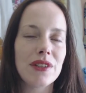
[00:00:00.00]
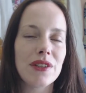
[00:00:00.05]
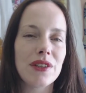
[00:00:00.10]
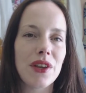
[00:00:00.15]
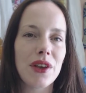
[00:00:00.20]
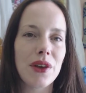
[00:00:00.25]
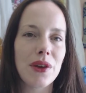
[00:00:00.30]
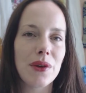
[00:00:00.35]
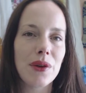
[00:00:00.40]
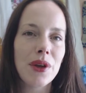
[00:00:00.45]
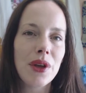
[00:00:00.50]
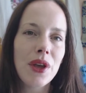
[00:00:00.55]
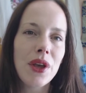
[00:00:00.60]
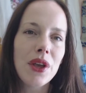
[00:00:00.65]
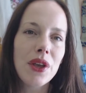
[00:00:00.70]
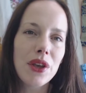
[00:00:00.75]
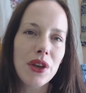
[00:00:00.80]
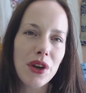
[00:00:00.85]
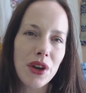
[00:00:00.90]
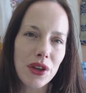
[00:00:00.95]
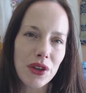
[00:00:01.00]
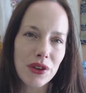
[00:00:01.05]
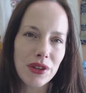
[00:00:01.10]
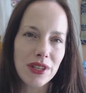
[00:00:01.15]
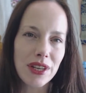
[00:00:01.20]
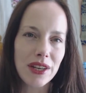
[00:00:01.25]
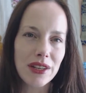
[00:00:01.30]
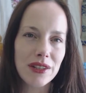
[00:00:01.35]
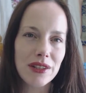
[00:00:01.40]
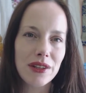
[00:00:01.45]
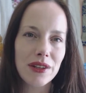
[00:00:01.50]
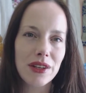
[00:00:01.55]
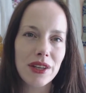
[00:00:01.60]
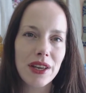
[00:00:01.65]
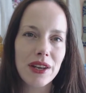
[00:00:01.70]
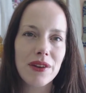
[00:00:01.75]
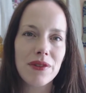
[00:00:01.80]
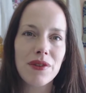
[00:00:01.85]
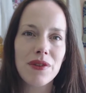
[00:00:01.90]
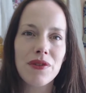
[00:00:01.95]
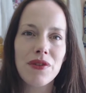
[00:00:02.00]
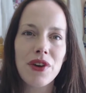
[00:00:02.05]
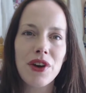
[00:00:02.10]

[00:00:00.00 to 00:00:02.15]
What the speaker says: So, you know, you tend to get a